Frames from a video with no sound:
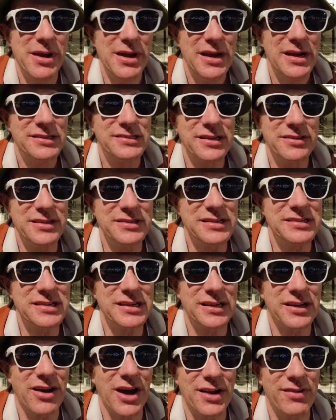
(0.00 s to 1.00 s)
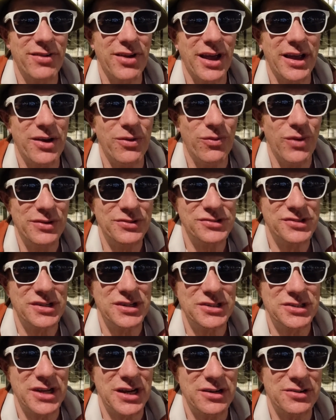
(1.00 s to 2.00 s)
So this isn't kind of like a
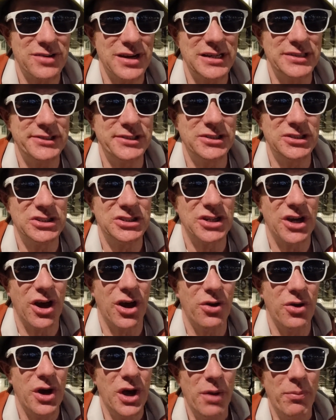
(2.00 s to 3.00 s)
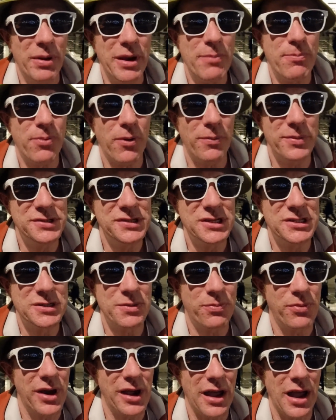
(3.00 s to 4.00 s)
once-in-a-generation show, but it promises
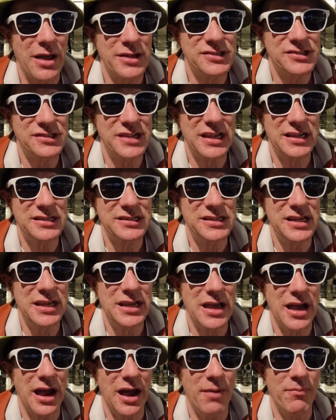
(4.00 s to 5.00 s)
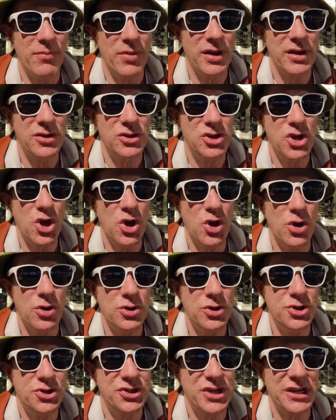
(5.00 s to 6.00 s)
to bring us 60
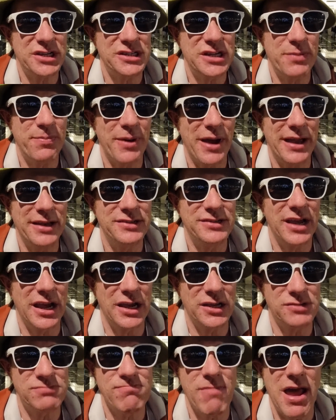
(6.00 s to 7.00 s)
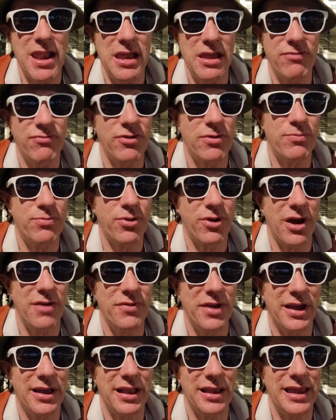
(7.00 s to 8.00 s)
paintings, many from
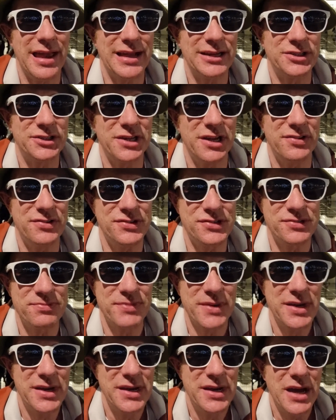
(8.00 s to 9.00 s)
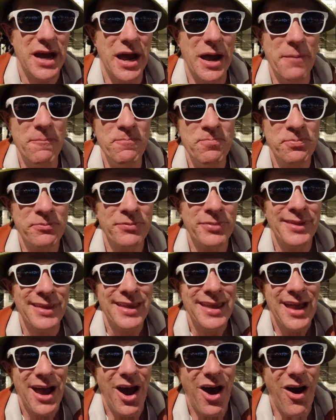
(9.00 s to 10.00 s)
private collections.
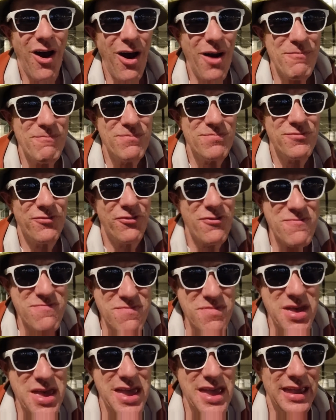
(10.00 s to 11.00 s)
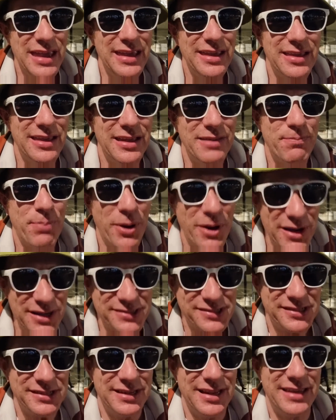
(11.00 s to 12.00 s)
For me
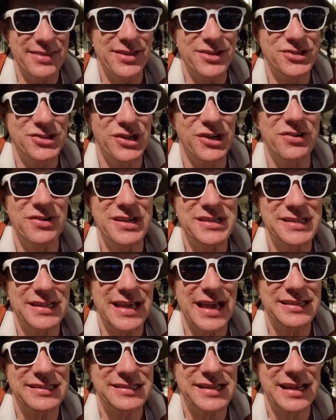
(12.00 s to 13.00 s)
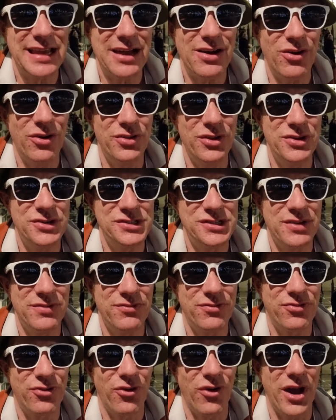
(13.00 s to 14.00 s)
personally, the jury's still out on
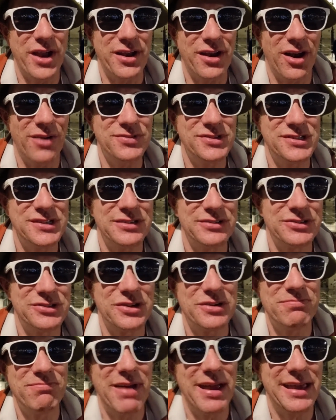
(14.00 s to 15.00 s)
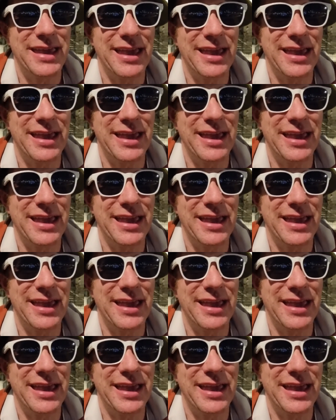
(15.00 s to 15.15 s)
Lucian Freud, and I'm still sort of making